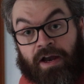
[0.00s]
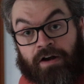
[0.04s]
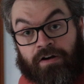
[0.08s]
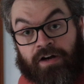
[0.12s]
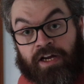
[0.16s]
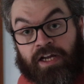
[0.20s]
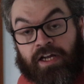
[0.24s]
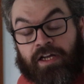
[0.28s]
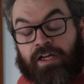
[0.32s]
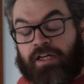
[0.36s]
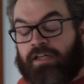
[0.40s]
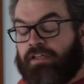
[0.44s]

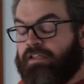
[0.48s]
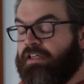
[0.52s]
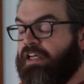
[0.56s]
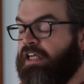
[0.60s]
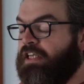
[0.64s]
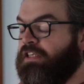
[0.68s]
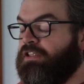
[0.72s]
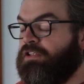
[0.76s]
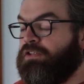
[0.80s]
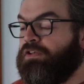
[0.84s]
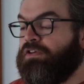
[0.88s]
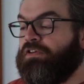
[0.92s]
Berwick
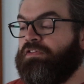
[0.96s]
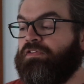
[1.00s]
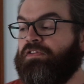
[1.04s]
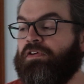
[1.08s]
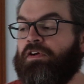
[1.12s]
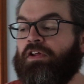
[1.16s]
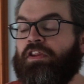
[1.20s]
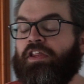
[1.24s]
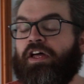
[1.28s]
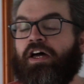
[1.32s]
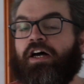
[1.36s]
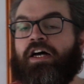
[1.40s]
and so
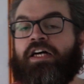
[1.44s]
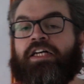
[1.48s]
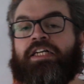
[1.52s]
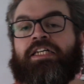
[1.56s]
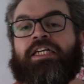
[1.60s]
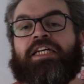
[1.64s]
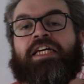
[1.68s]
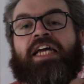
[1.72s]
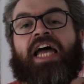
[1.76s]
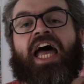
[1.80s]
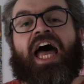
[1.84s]
forth are.